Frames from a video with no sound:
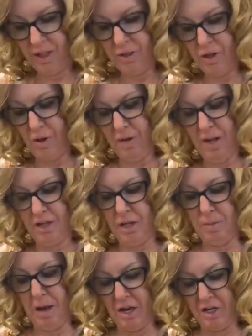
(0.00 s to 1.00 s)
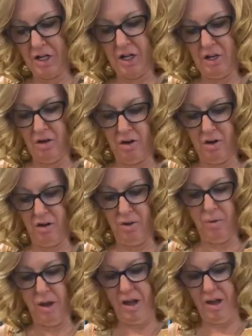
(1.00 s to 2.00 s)
So I'm not smashing all the
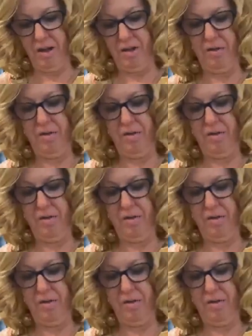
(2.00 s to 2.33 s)
way.